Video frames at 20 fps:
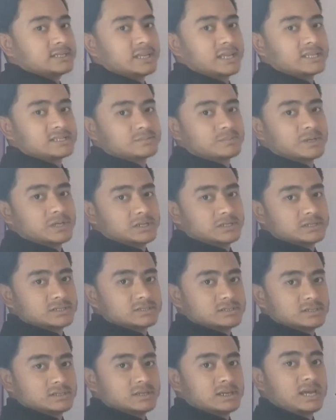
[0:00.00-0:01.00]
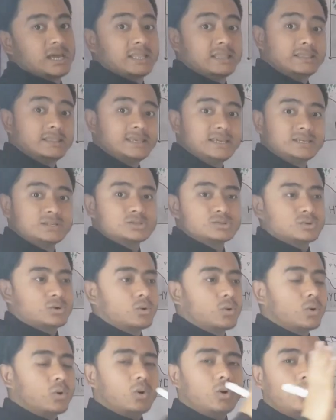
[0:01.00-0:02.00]
takes place, and
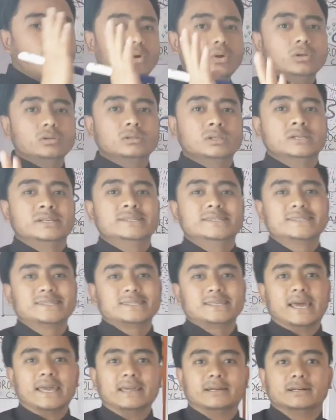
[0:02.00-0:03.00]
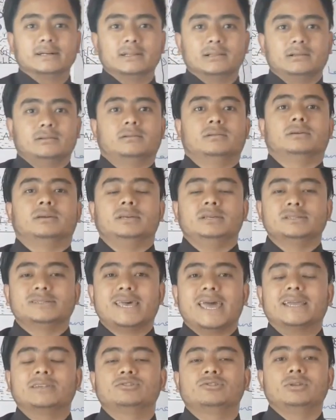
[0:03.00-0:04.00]
this whole cycle is
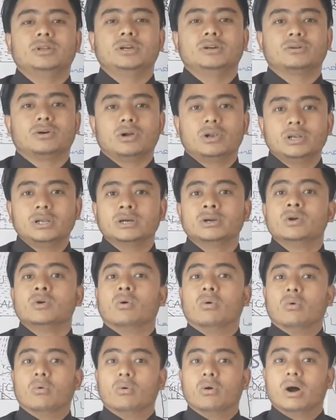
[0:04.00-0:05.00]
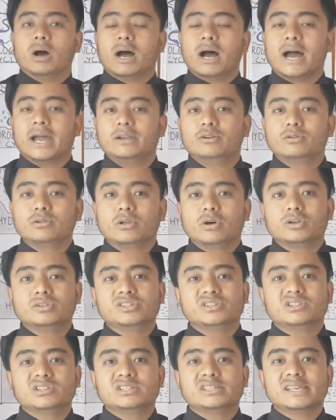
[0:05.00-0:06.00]
actually called
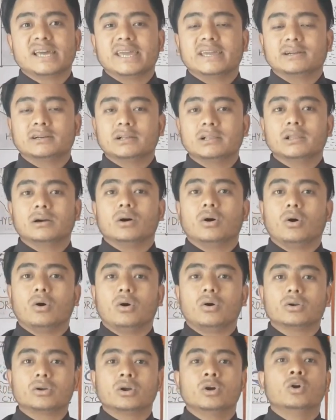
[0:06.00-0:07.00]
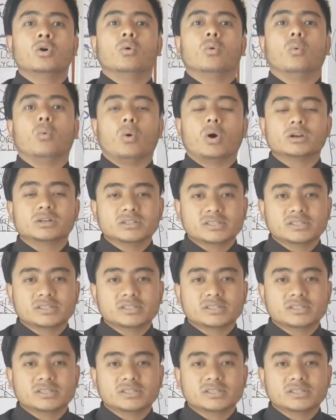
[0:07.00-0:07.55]
hydrological cycle or water